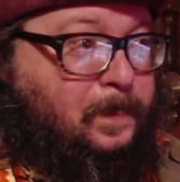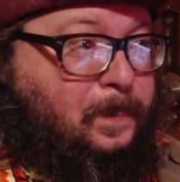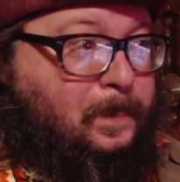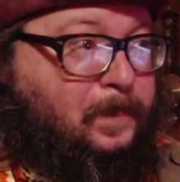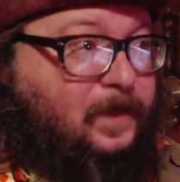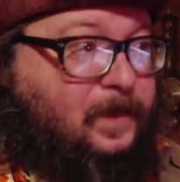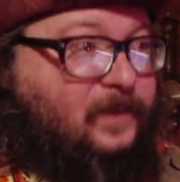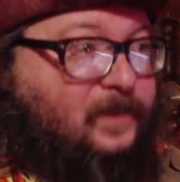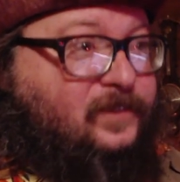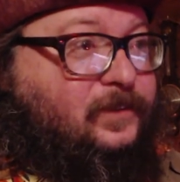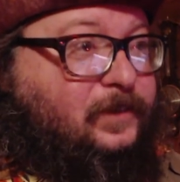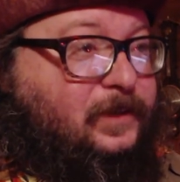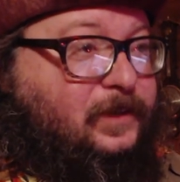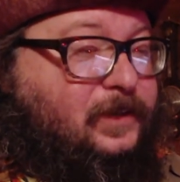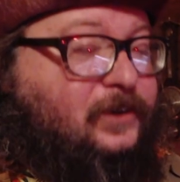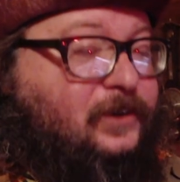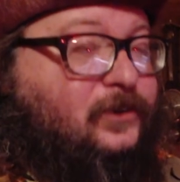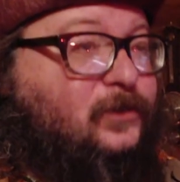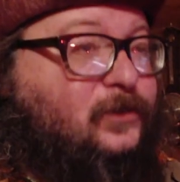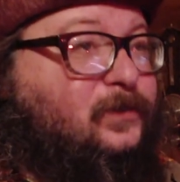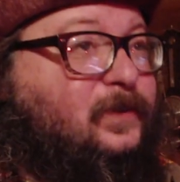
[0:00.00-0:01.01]
As the
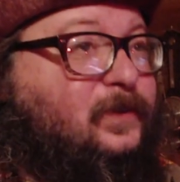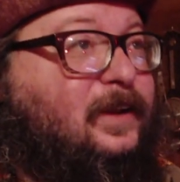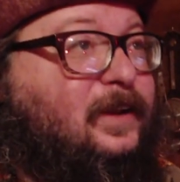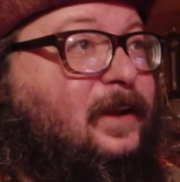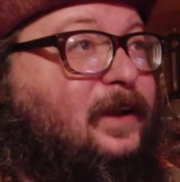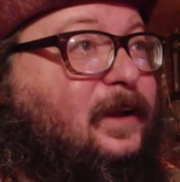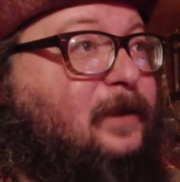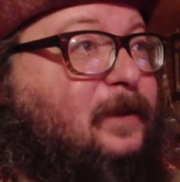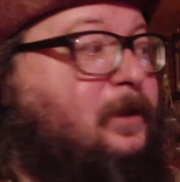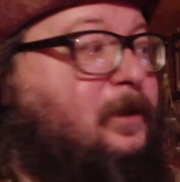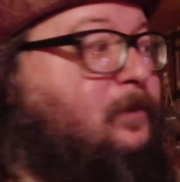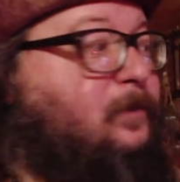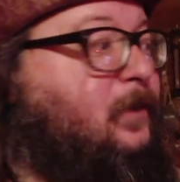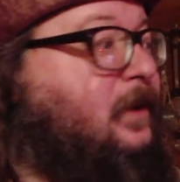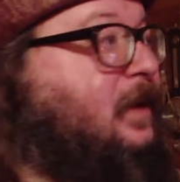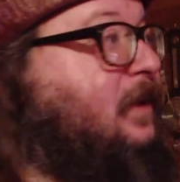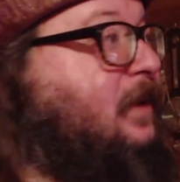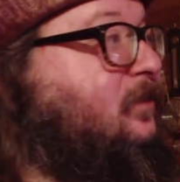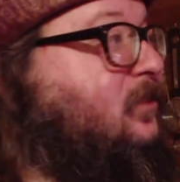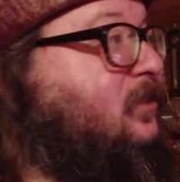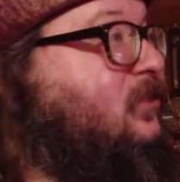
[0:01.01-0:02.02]
years went on, he
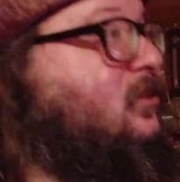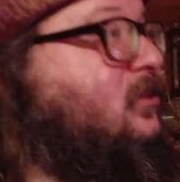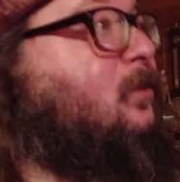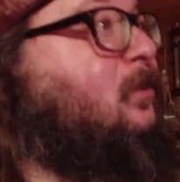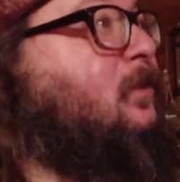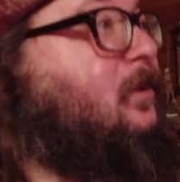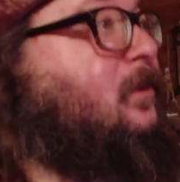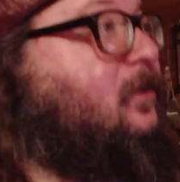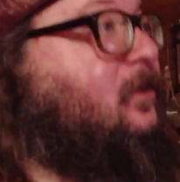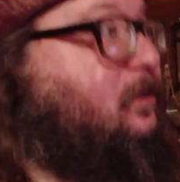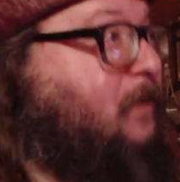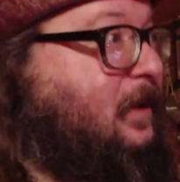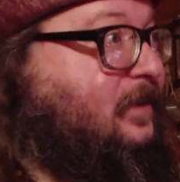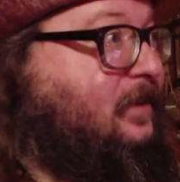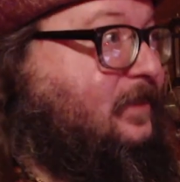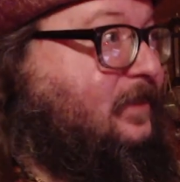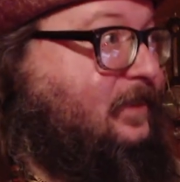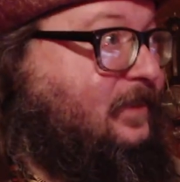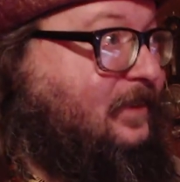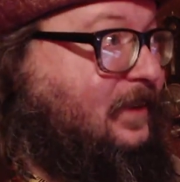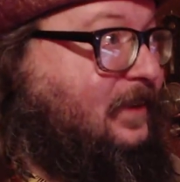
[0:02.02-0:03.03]
became so
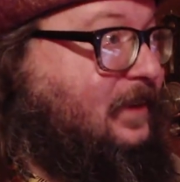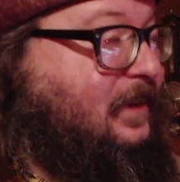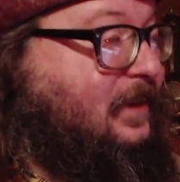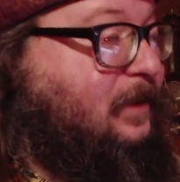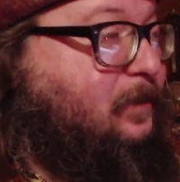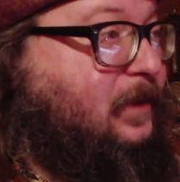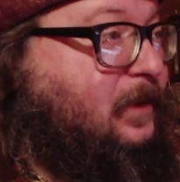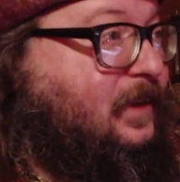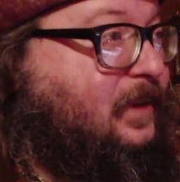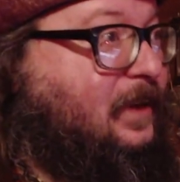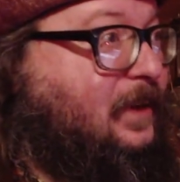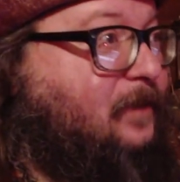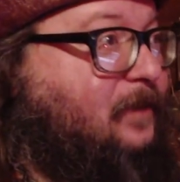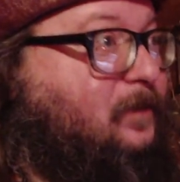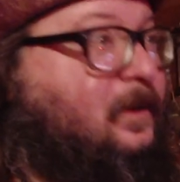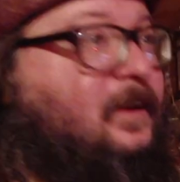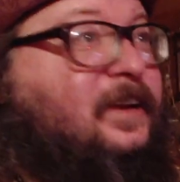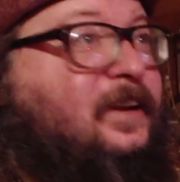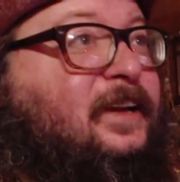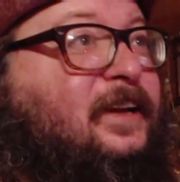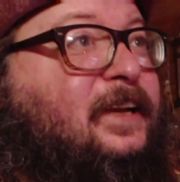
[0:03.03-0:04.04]
respected that he became
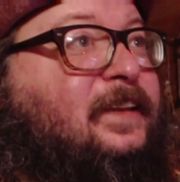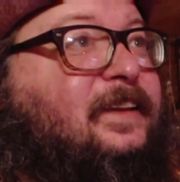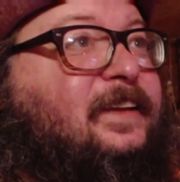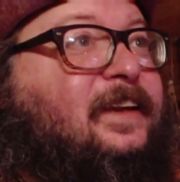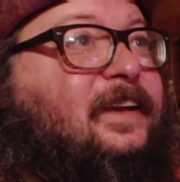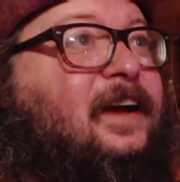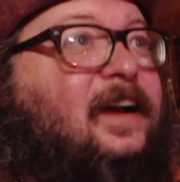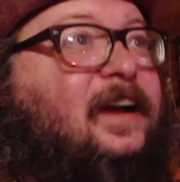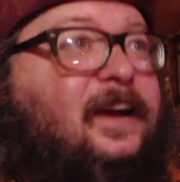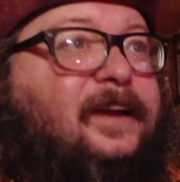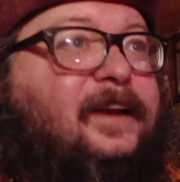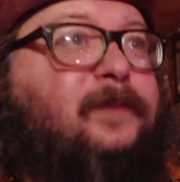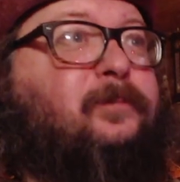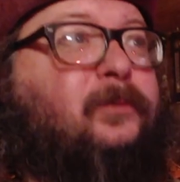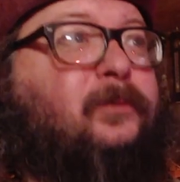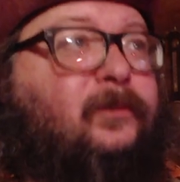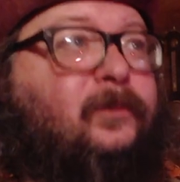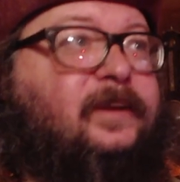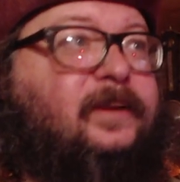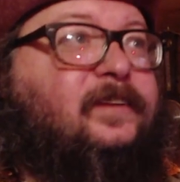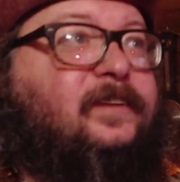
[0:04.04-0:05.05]
the high
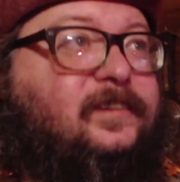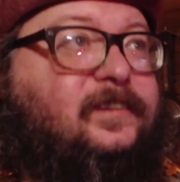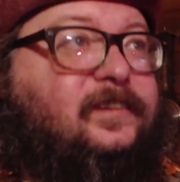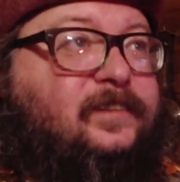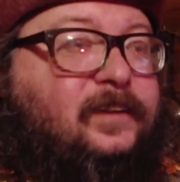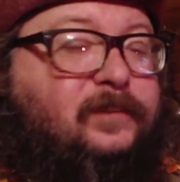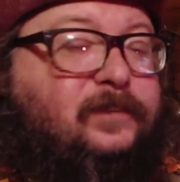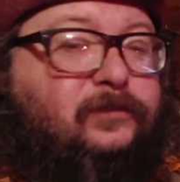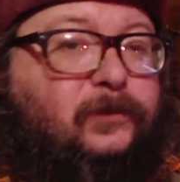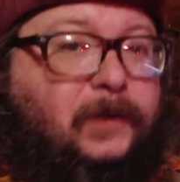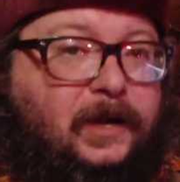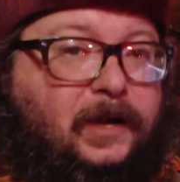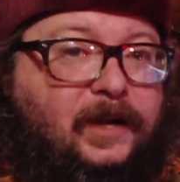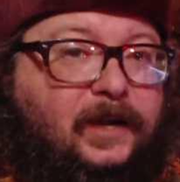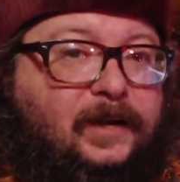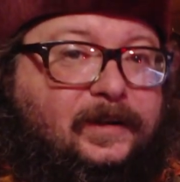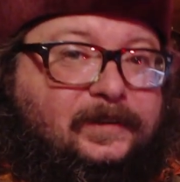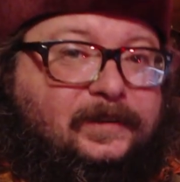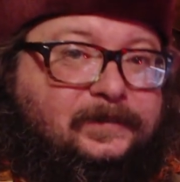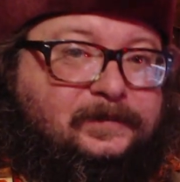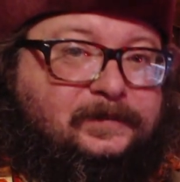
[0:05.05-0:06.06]
priest of
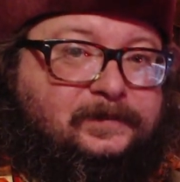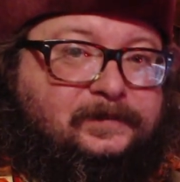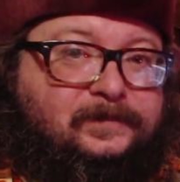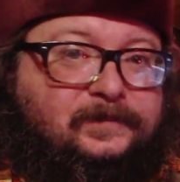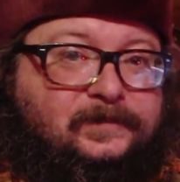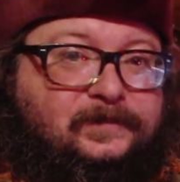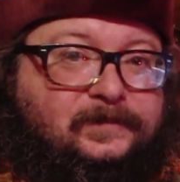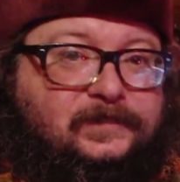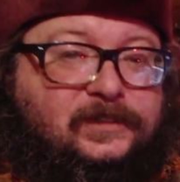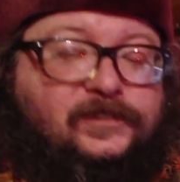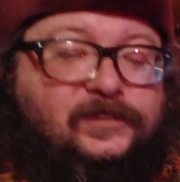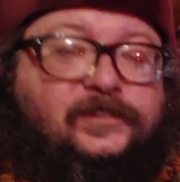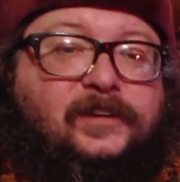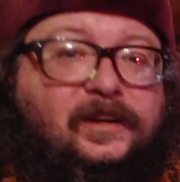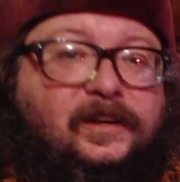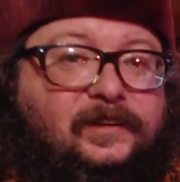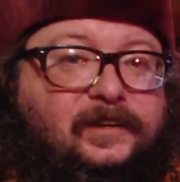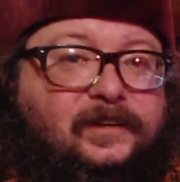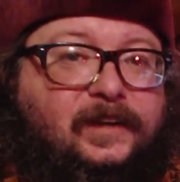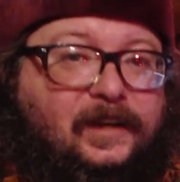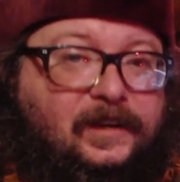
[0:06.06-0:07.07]
Ra, the
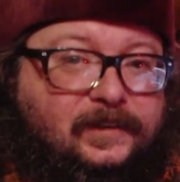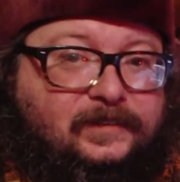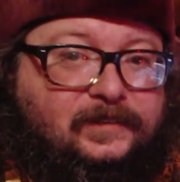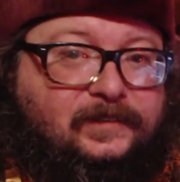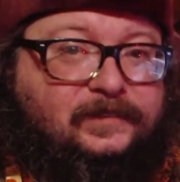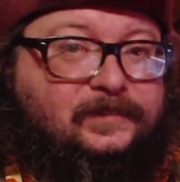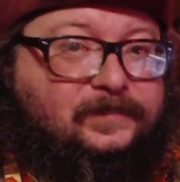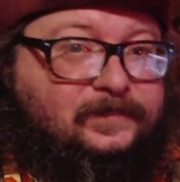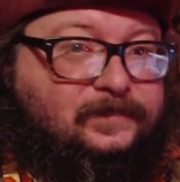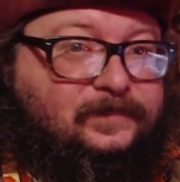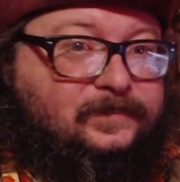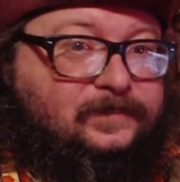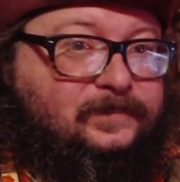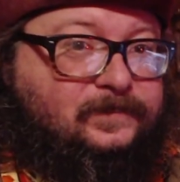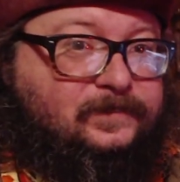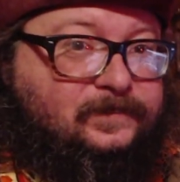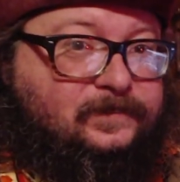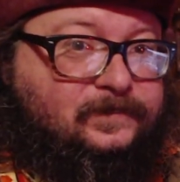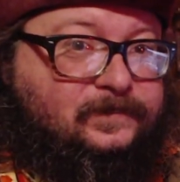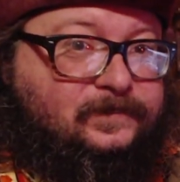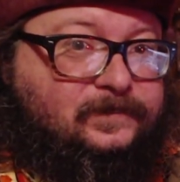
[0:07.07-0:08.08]
sun god,
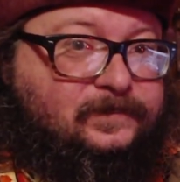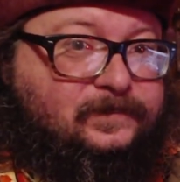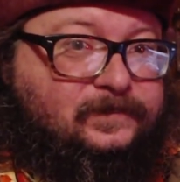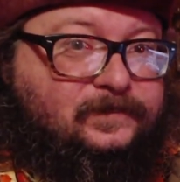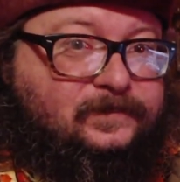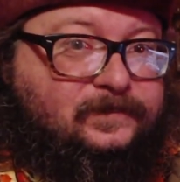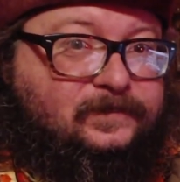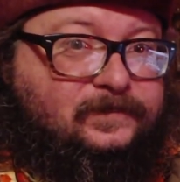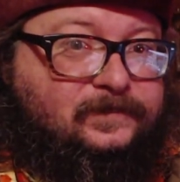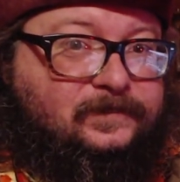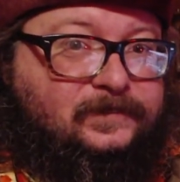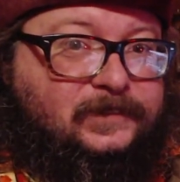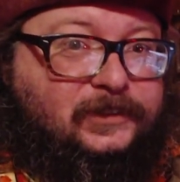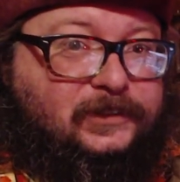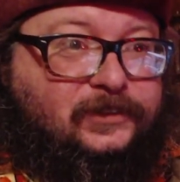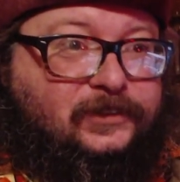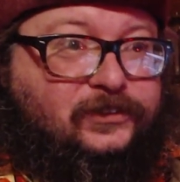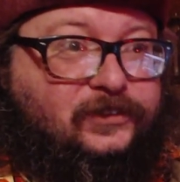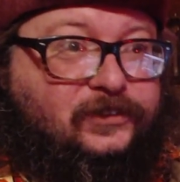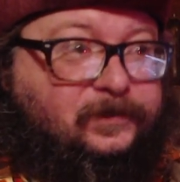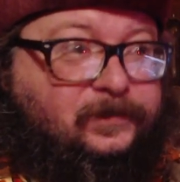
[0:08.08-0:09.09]
in
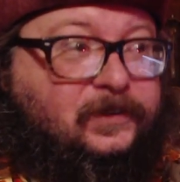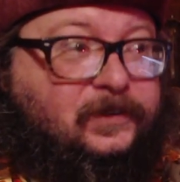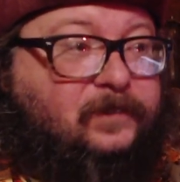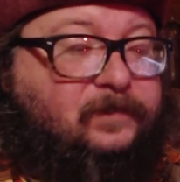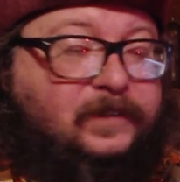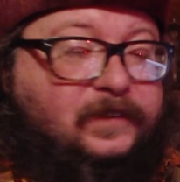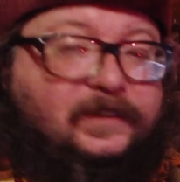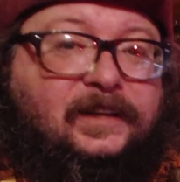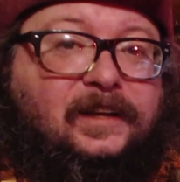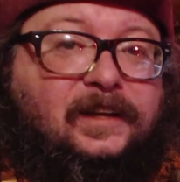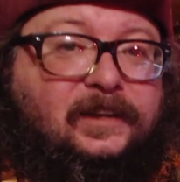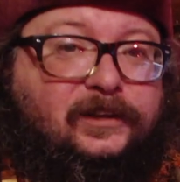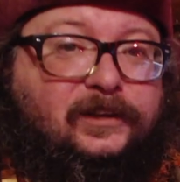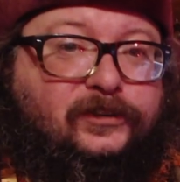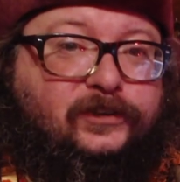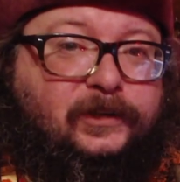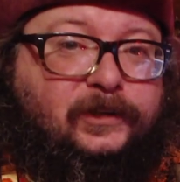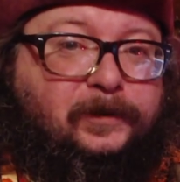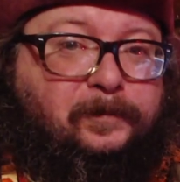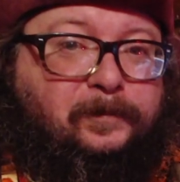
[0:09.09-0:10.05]
Egyptian mythology.